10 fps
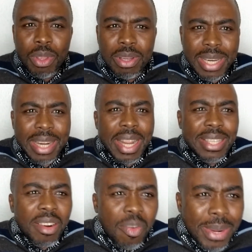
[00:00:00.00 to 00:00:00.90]

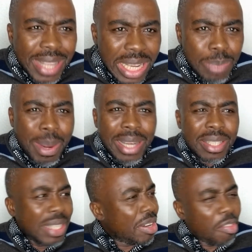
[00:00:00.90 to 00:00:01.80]
Nigerian government has
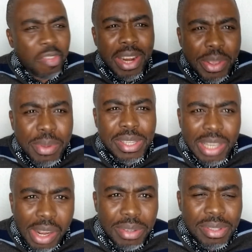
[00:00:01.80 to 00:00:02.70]
banned fairly used
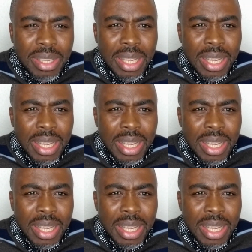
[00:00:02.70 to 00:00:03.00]
clothes.